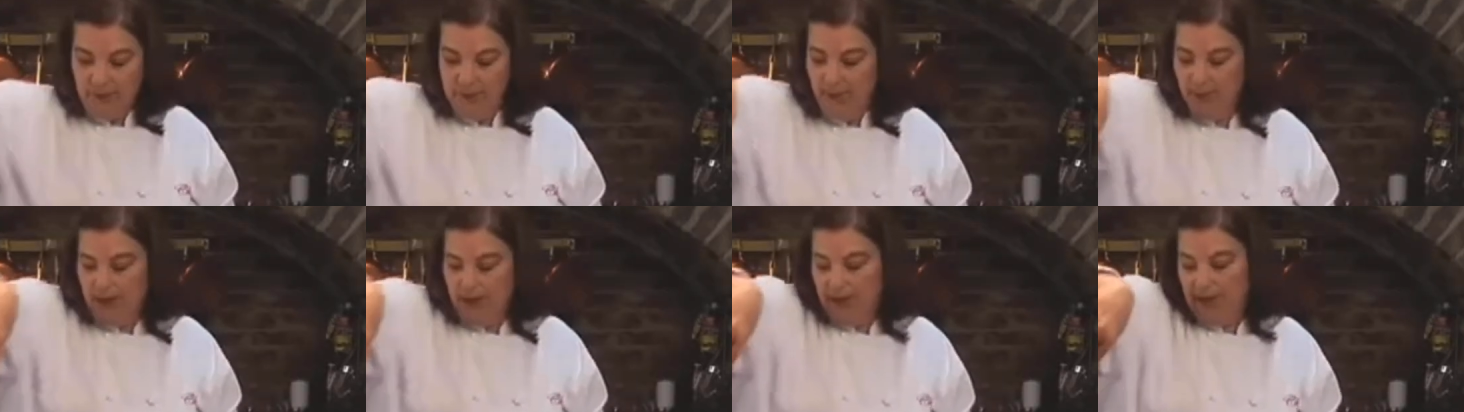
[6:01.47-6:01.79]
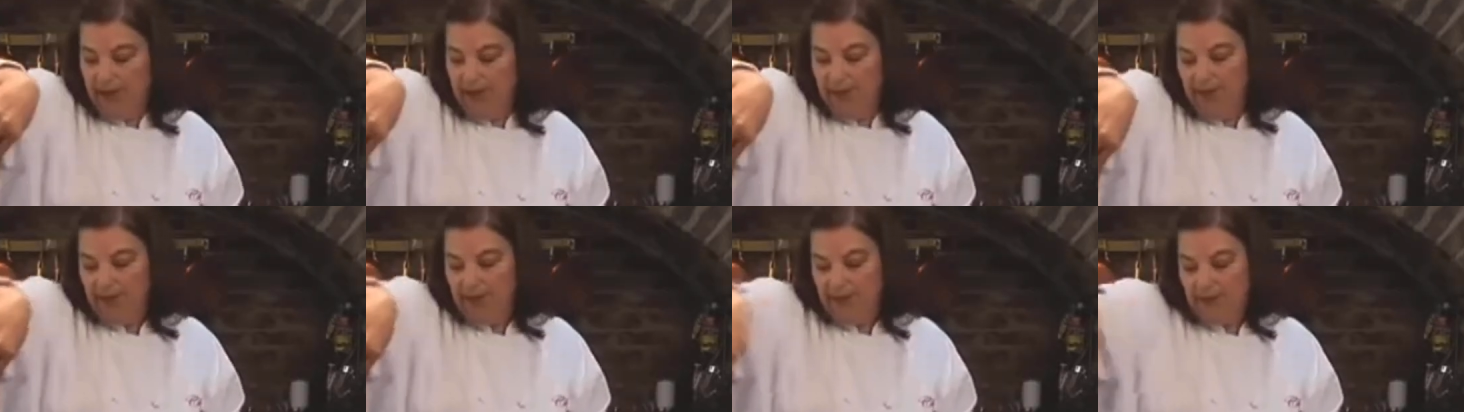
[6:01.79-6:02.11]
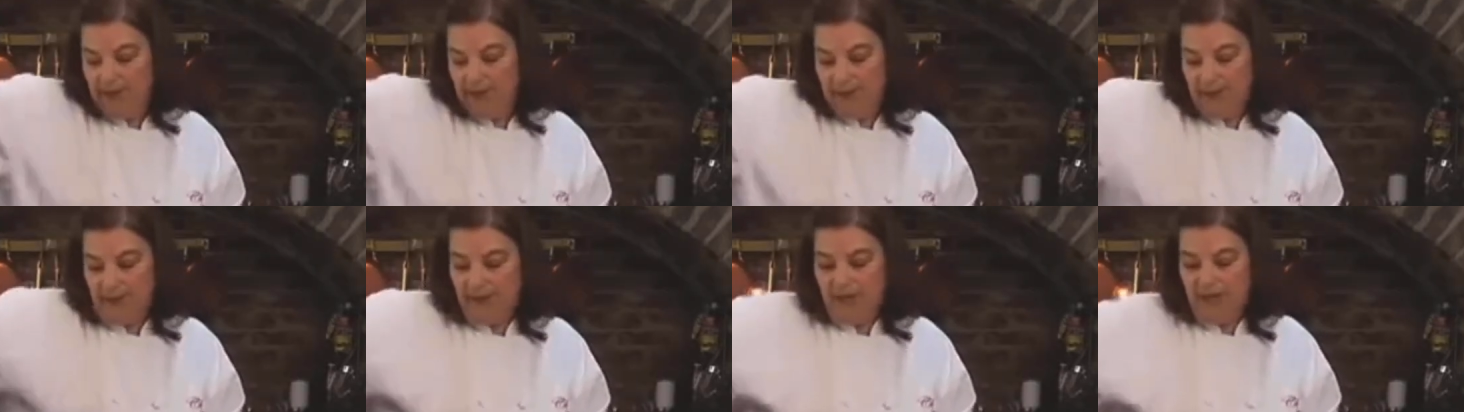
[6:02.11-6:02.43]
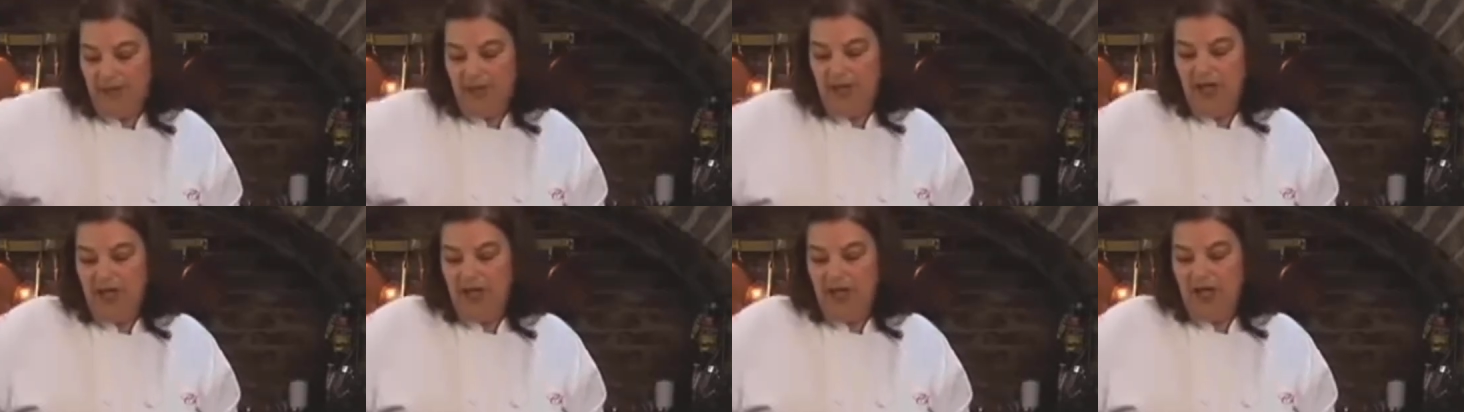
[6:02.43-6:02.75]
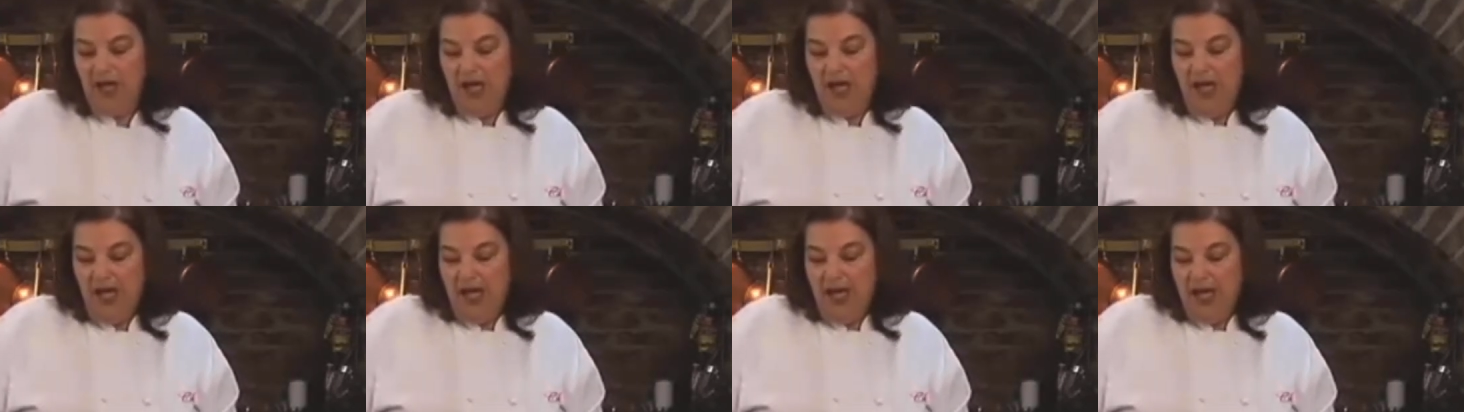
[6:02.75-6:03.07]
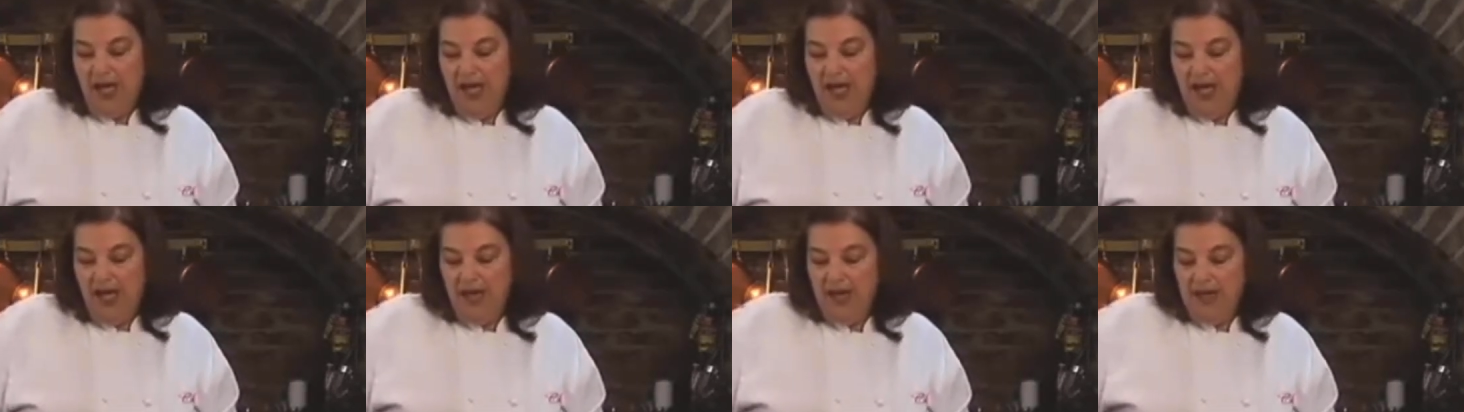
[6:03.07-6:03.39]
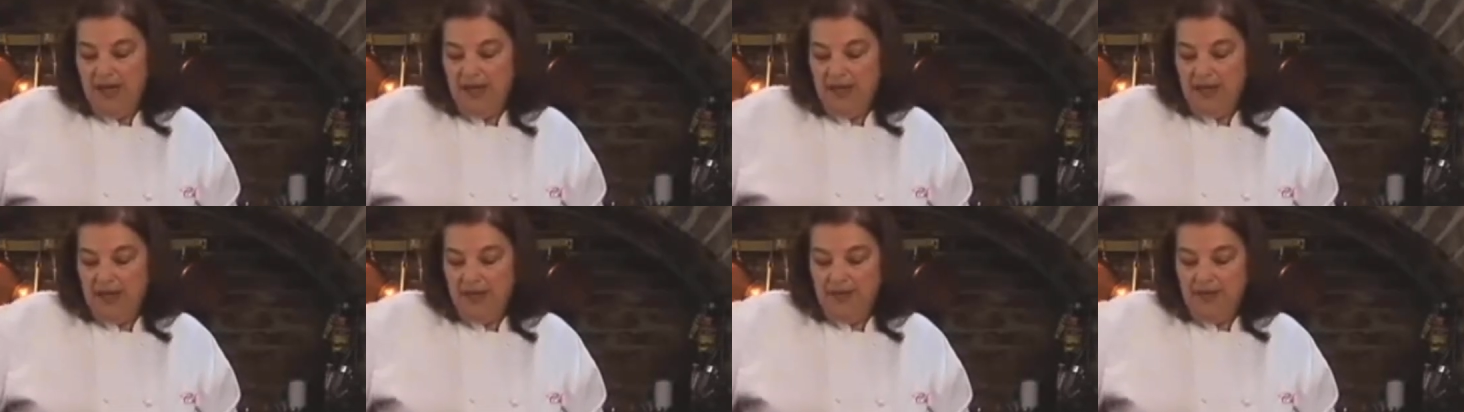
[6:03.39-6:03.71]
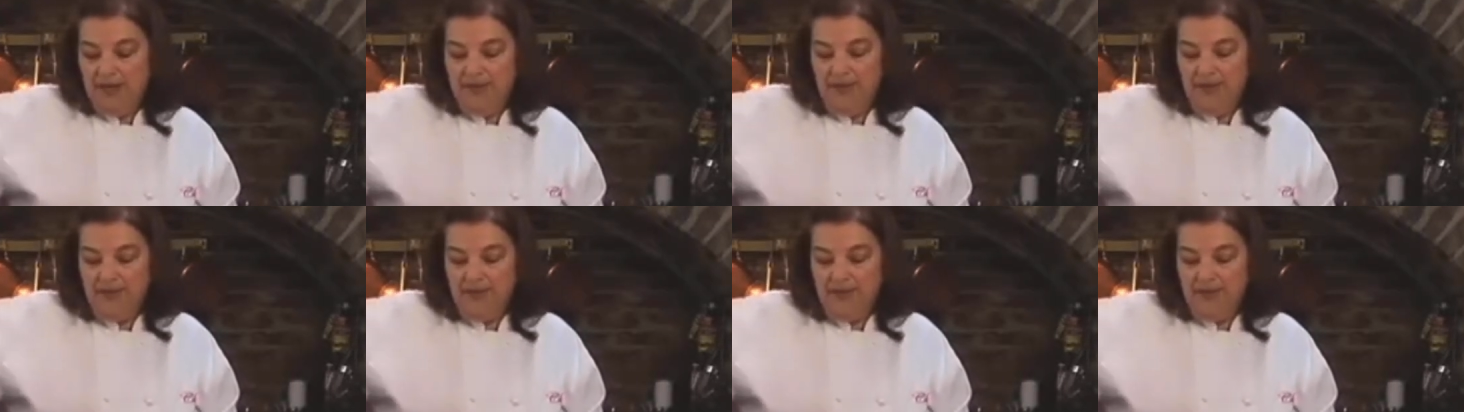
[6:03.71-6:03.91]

way and